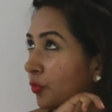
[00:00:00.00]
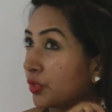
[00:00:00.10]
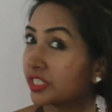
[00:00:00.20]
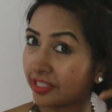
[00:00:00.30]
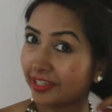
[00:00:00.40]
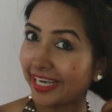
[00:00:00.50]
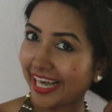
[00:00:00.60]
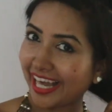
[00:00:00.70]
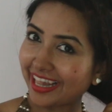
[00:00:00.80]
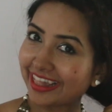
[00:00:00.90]
which is the
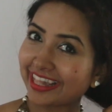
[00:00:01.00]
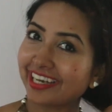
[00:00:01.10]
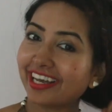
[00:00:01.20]
length,